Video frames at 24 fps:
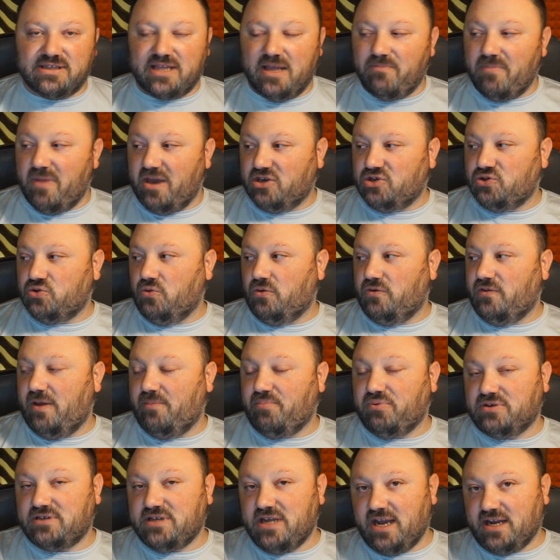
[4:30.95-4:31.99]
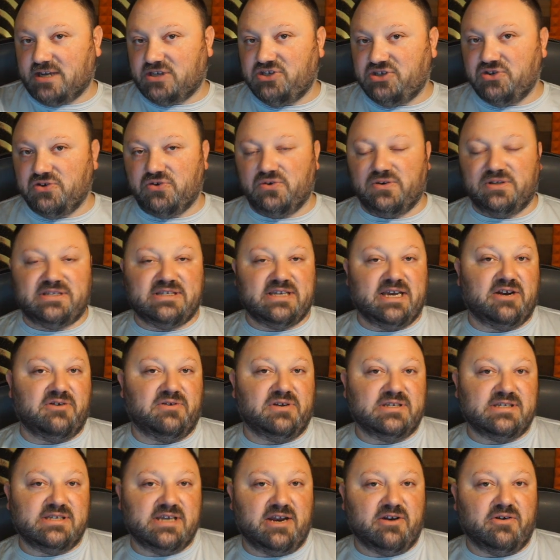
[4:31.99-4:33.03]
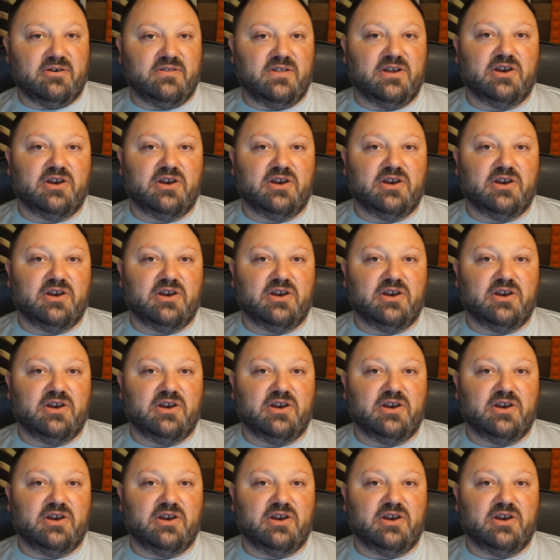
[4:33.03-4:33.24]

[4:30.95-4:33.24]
They make sure they protect you, et cetera, et cetera.